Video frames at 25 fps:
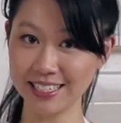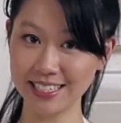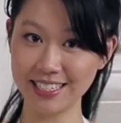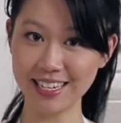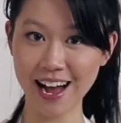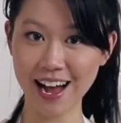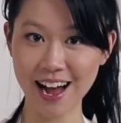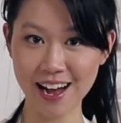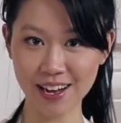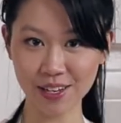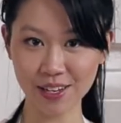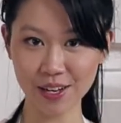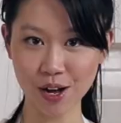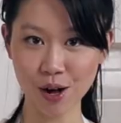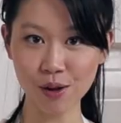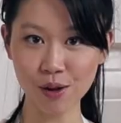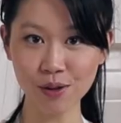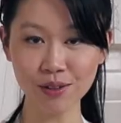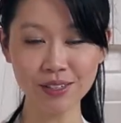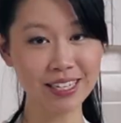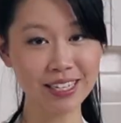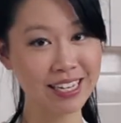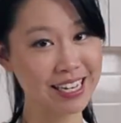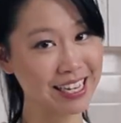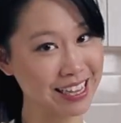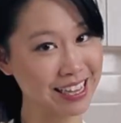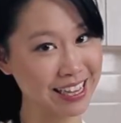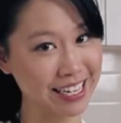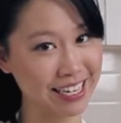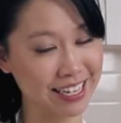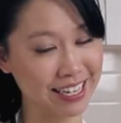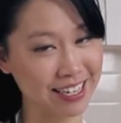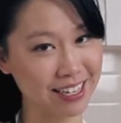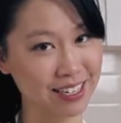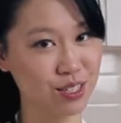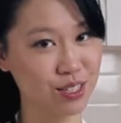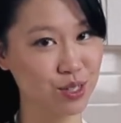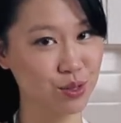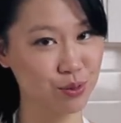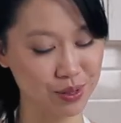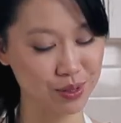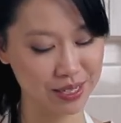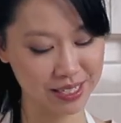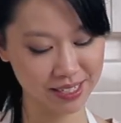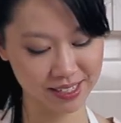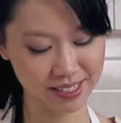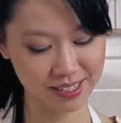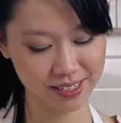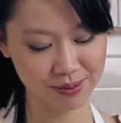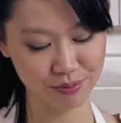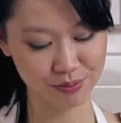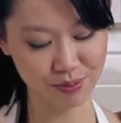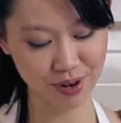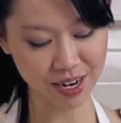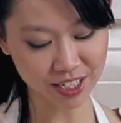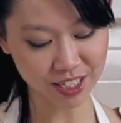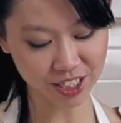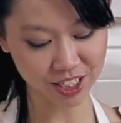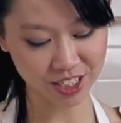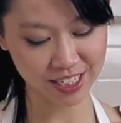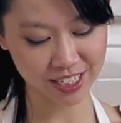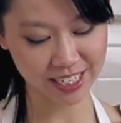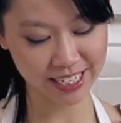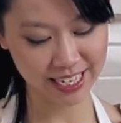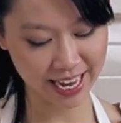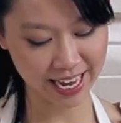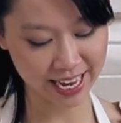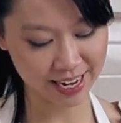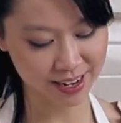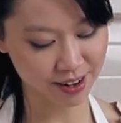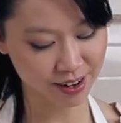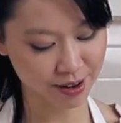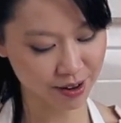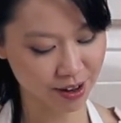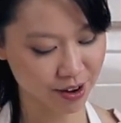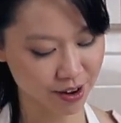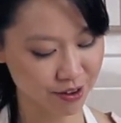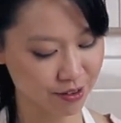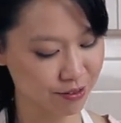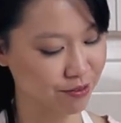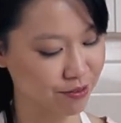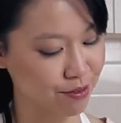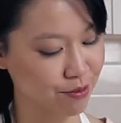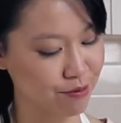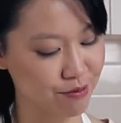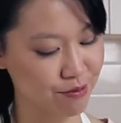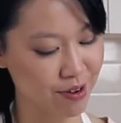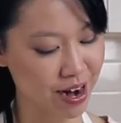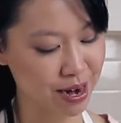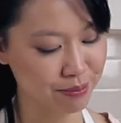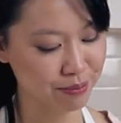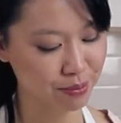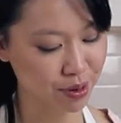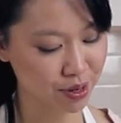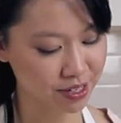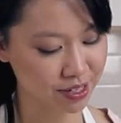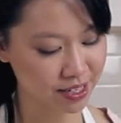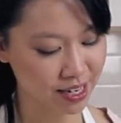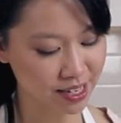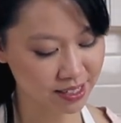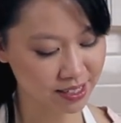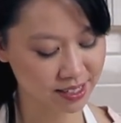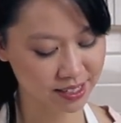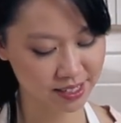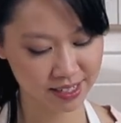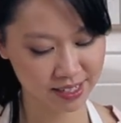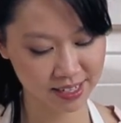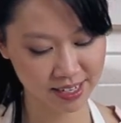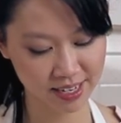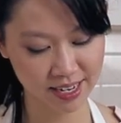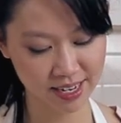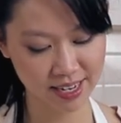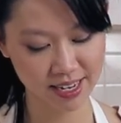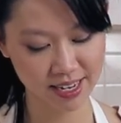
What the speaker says: dark gold, the Click Twist brush, again from Rainbow Dust.